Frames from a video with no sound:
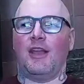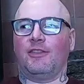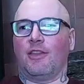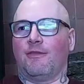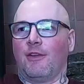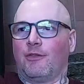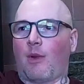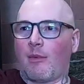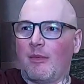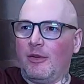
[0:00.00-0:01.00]
Hey, so the
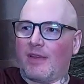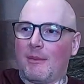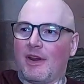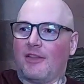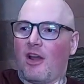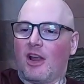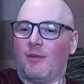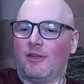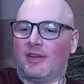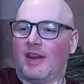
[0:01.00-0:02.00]
first rubber boots I'm going to
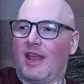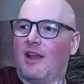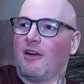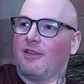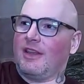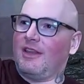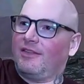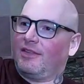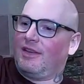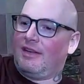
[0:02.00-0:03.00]
talk about today are
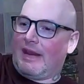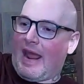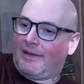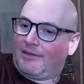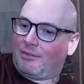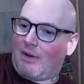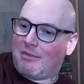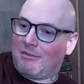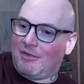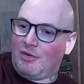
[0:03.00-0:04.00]
these Nats
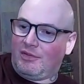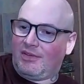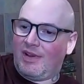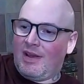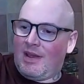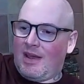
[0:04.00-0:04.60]
rubber boots.